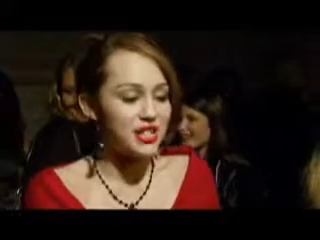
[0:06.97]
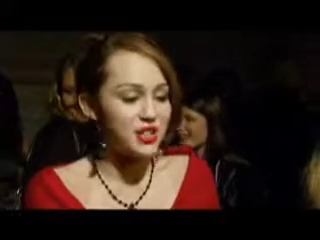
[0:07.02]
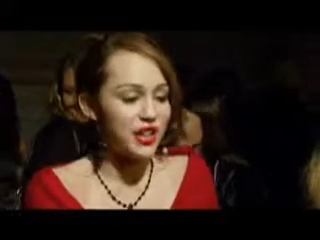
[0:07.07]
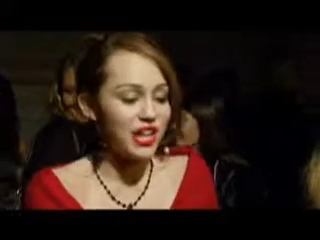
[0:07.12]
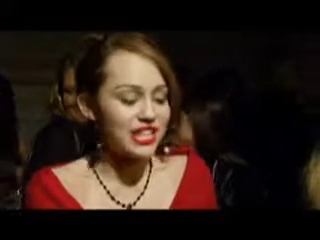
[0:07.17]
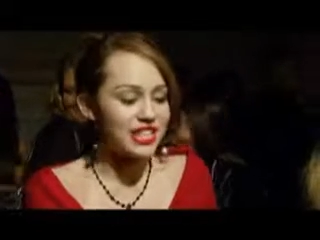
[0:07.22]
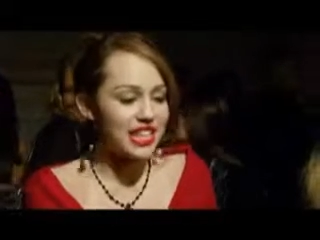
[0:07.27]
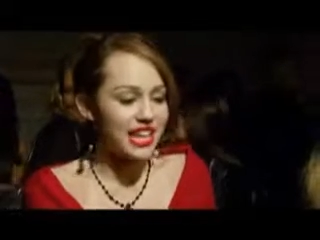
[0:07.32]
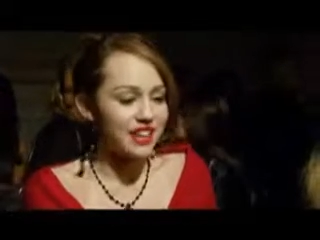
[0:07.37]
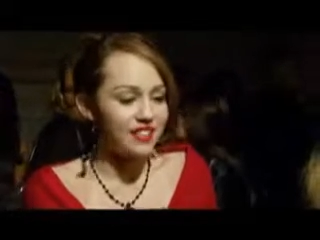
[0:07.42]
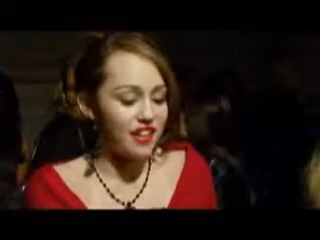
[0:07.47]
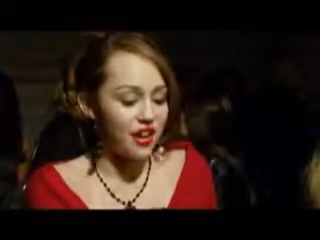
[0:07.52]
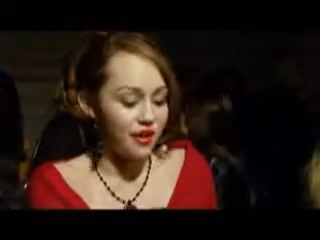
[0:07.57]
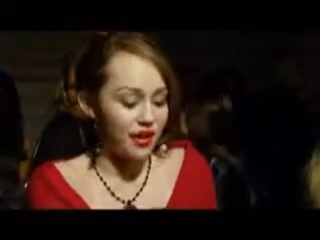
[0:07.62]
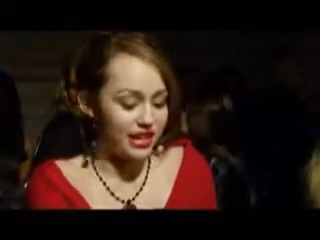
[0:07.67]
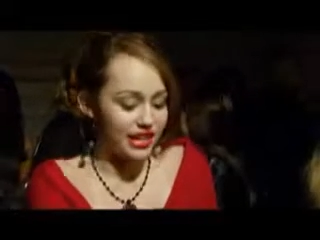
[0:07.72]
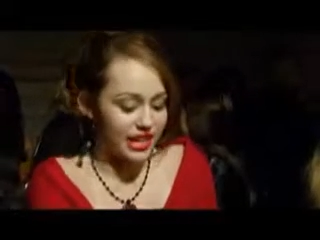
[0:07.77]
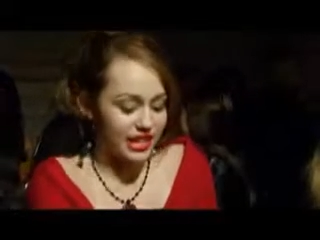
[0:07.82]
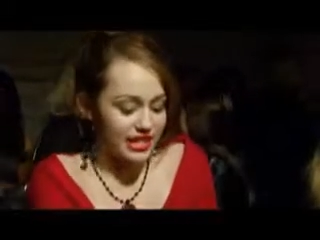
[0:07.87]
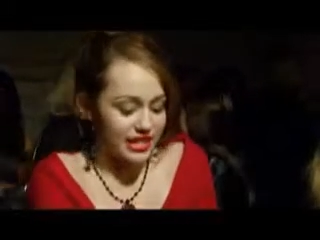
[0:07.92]
So that's kind of how
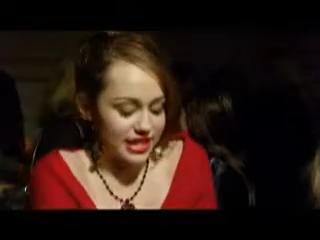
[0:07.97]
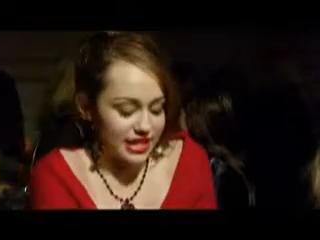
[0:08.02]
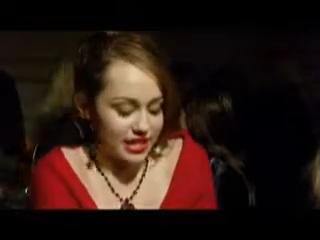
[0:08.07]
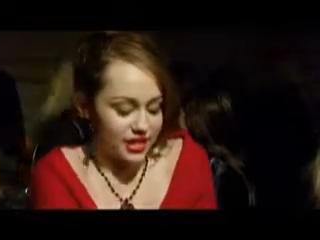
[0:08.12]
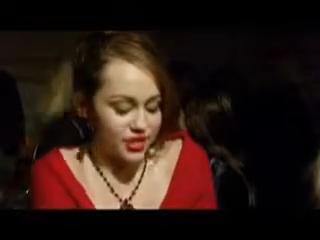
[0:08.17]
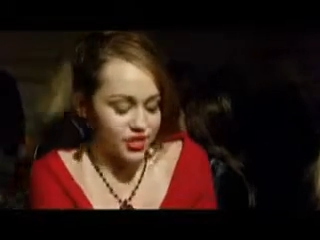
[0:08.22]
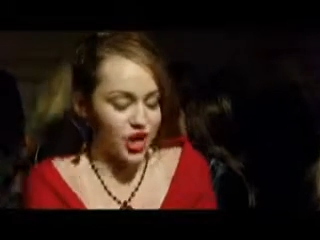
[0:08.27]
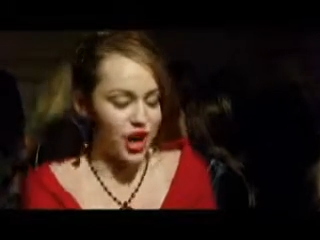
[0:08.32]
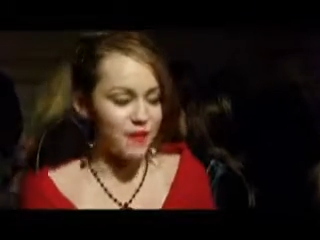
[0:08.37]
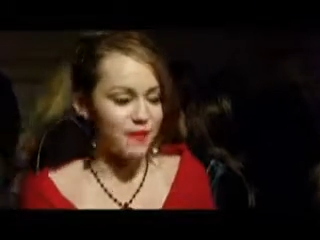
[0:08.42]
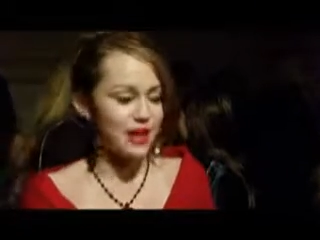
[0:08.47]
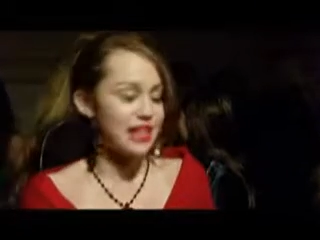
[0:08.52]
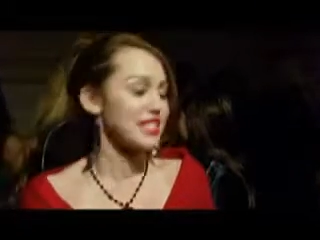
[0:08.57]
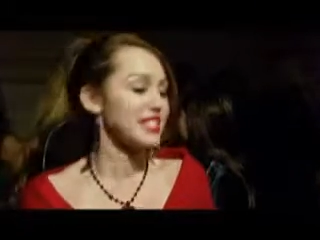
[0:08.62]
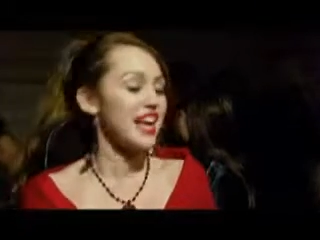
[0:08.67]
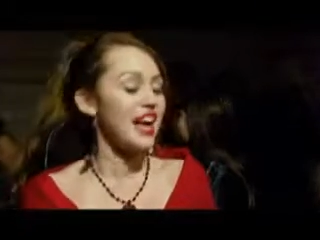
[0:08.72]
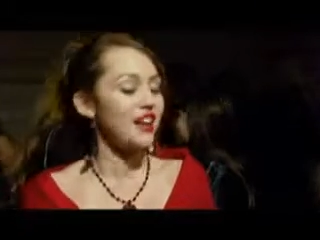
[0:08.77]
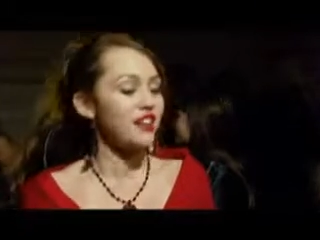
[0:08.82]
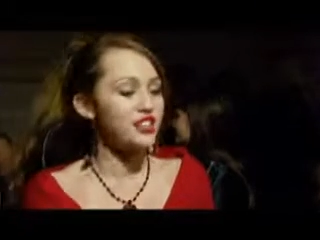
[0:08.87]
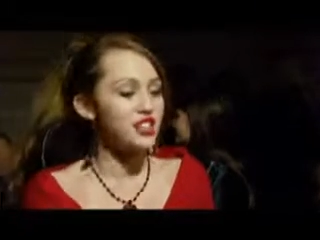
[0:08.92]
I like to describe my
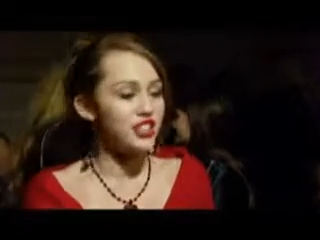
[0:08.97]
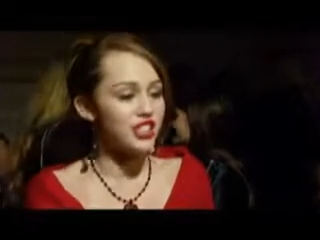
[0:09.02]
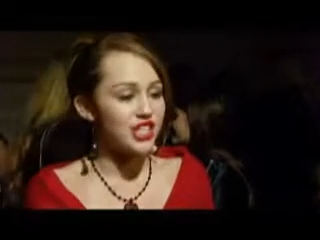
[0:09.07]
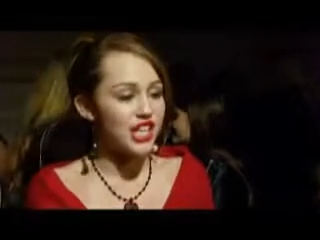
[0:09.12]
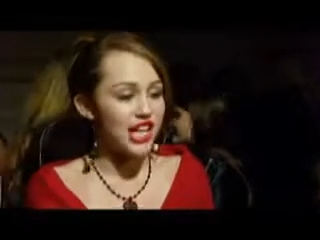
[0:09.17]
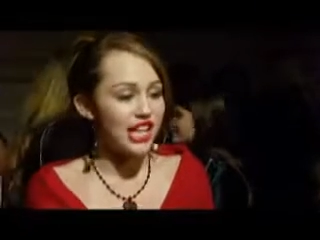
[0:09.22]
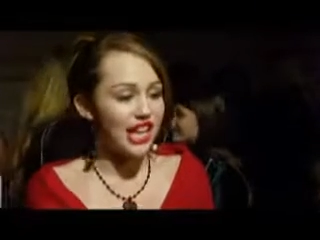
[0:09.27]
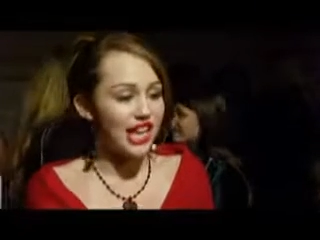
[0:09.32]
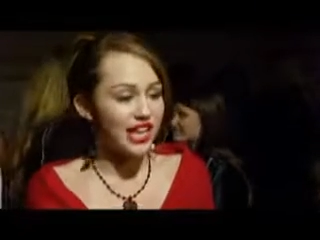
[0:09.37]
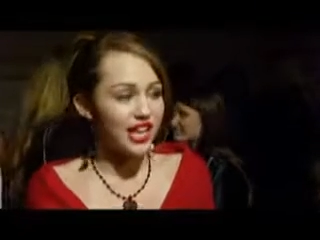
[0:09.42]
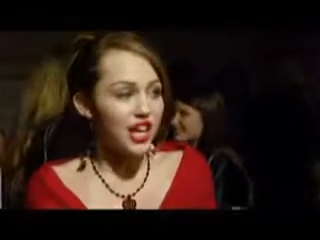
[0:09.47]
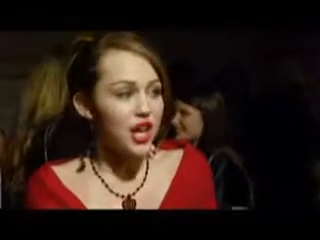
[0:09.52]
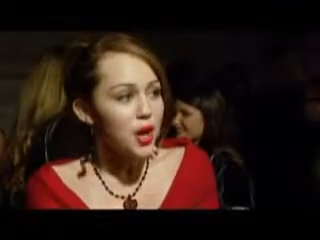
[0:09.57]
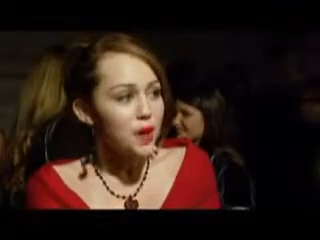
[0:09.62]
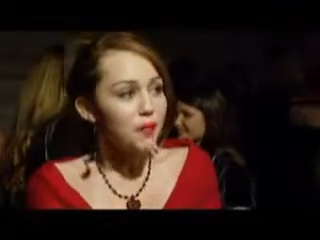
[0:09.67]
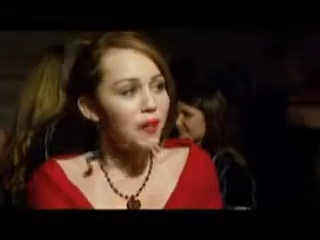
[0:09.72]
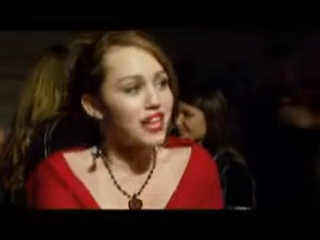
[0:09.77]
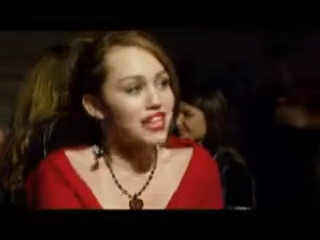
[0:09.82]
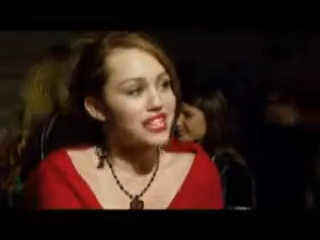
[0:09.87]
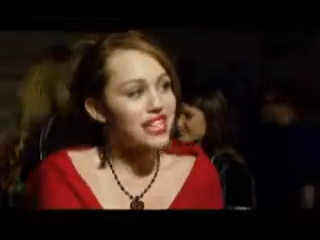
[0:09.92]
style too. Is I like
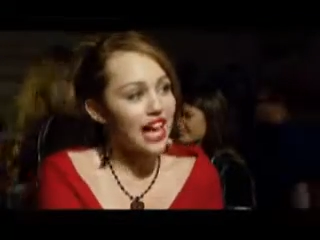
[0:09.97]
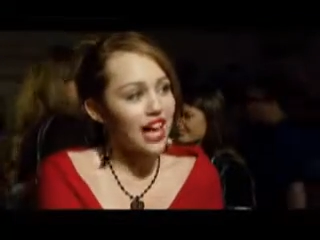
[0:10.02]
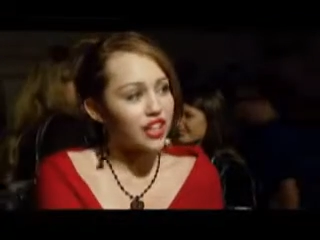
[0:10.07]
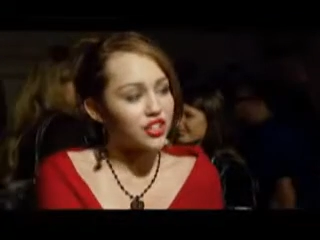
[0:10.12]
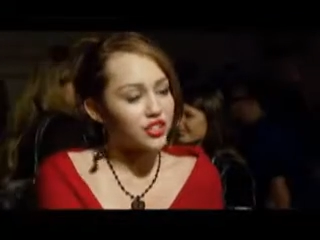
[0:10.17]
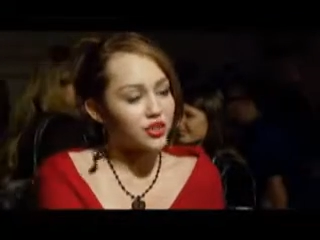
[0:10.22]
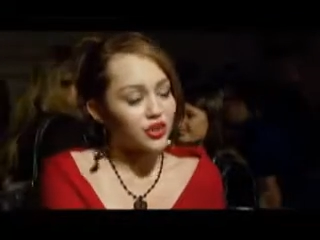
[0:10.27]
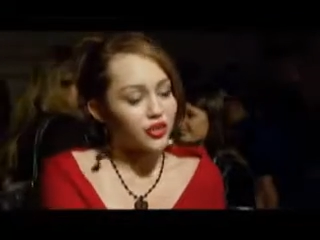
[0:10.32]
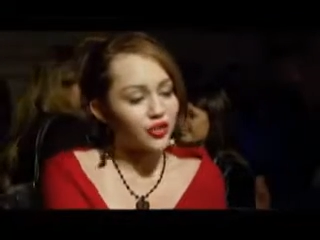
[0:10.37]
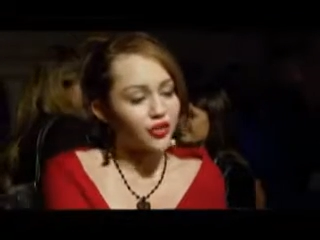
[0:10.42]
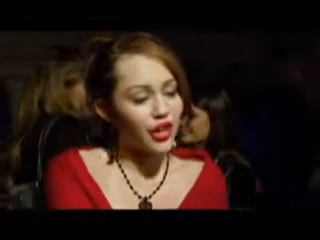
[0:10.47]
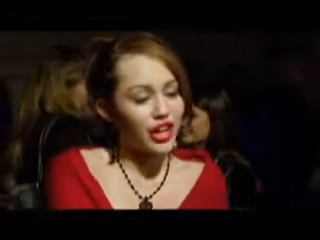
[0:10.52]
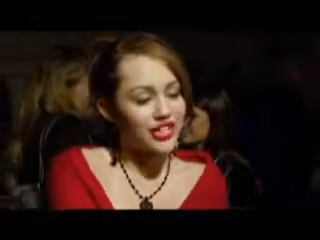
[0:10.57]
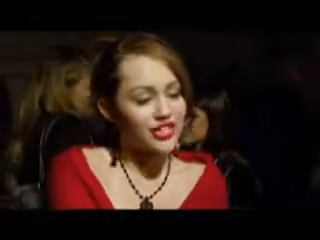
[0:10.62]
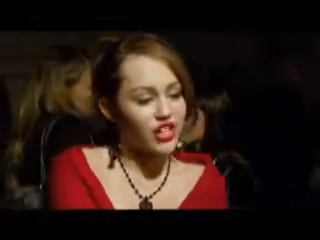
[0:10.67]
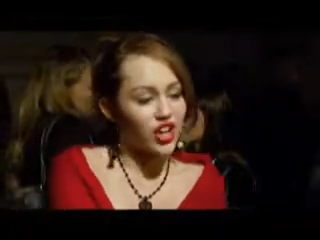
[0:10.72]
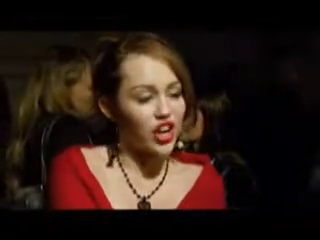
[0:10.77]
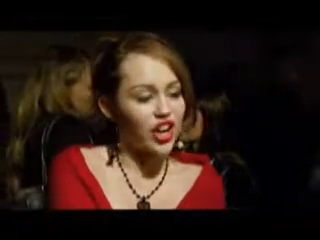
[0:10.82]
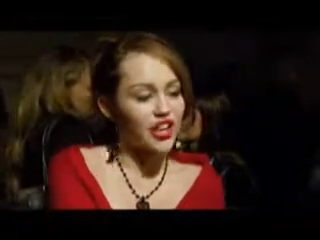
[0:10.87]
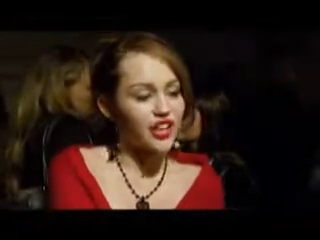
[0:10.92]
my style to
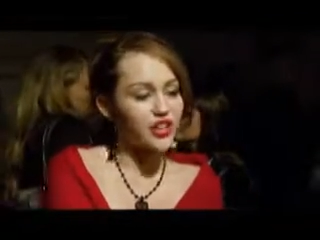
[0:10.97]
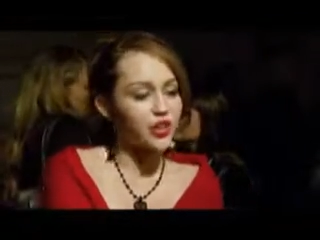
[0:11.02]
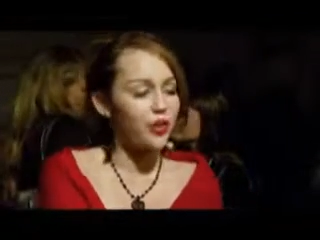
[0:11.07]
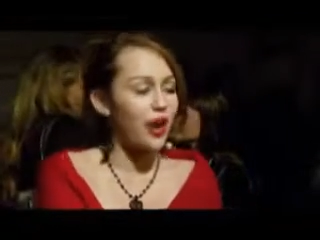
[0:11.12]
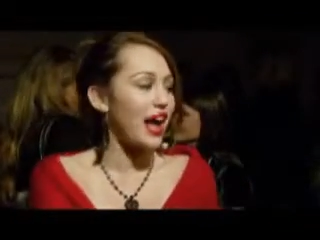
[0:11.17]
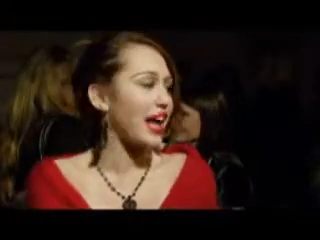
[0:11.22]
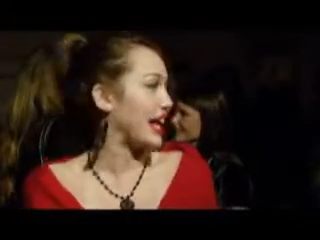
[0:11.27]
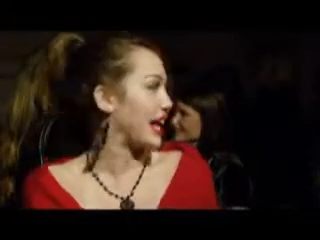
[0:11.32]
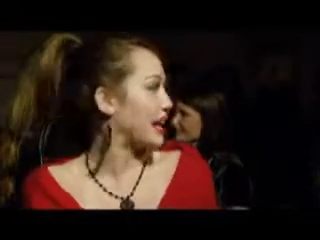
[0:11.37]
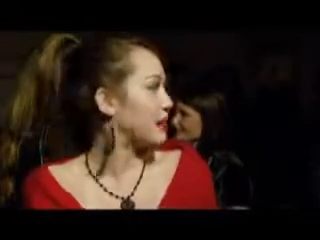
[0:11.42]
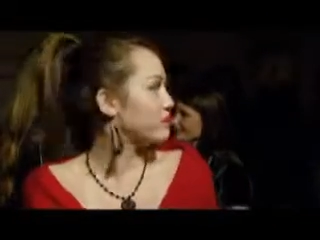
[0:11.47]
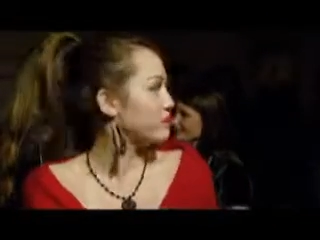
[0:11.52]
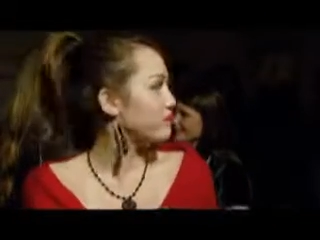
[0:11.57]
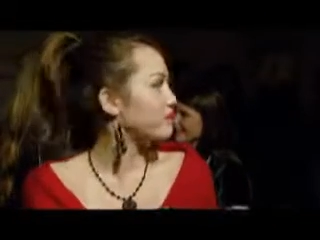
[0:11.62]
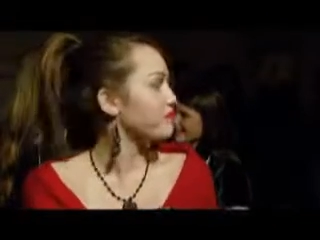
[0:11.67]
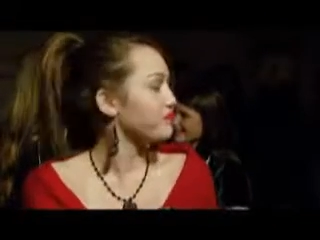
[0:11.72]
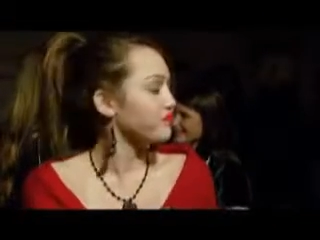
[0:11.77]
reflect on who I am.